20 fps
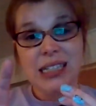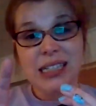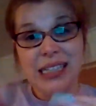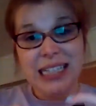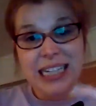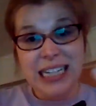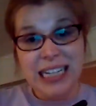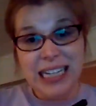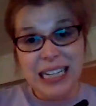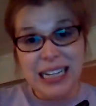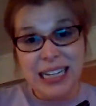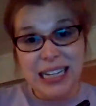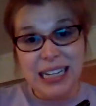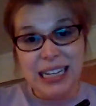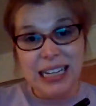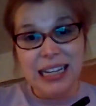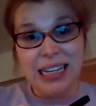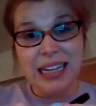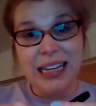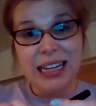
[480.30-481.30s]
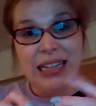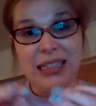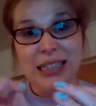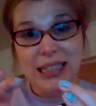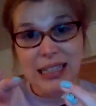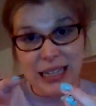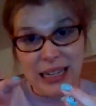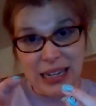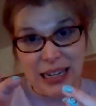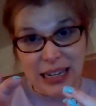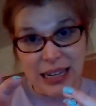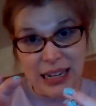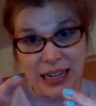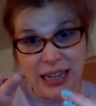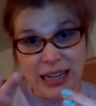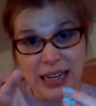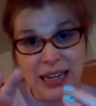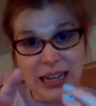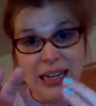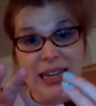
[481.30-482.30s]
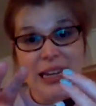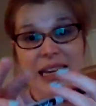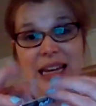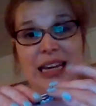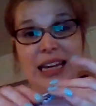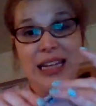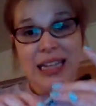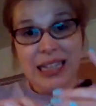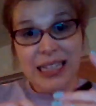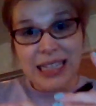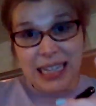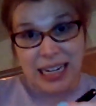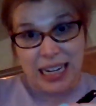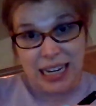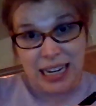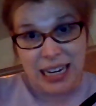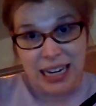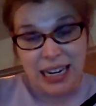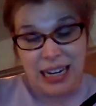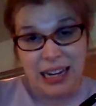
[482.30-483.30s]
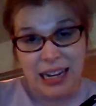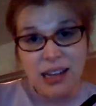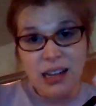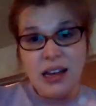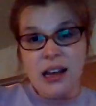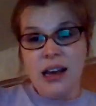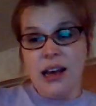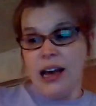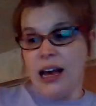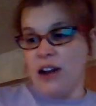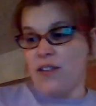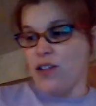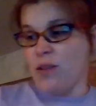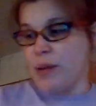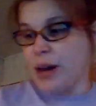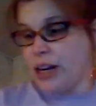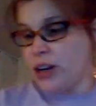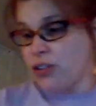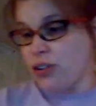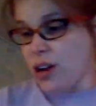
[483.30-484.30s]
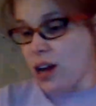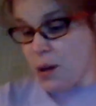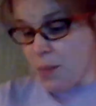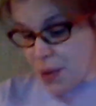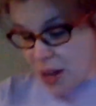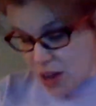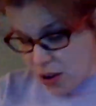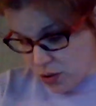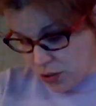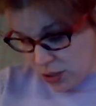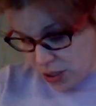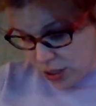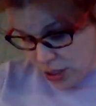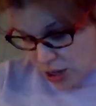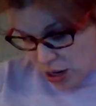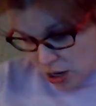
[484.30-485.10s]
D, C, D. And for my trombones,